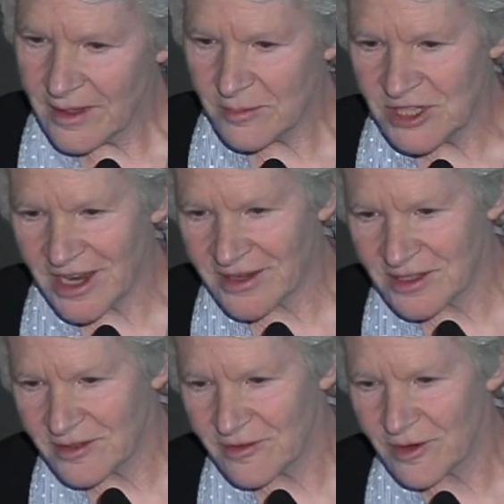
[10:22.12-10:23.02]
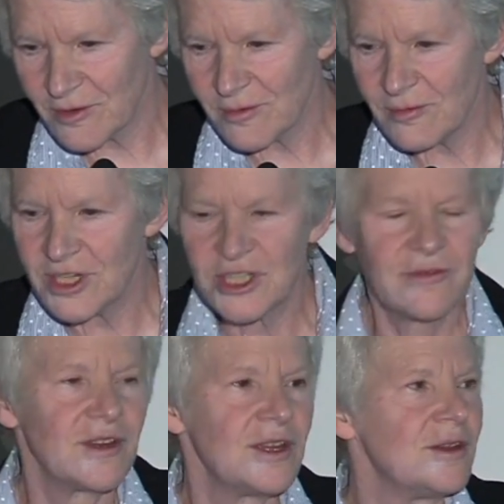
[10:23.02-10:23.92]
objective or wish
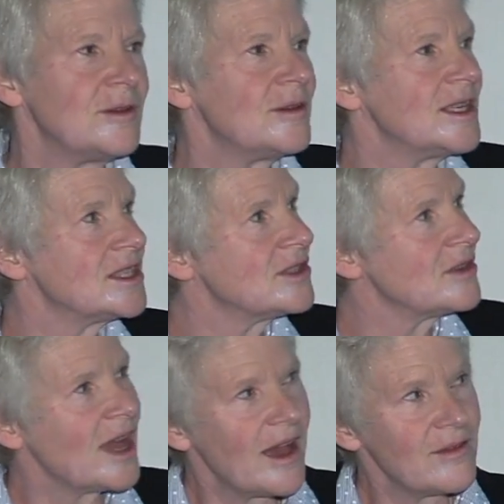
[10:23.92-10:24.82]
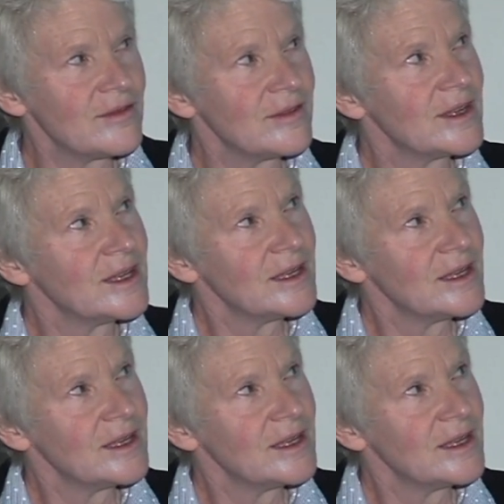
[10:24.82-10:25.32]
for you is to have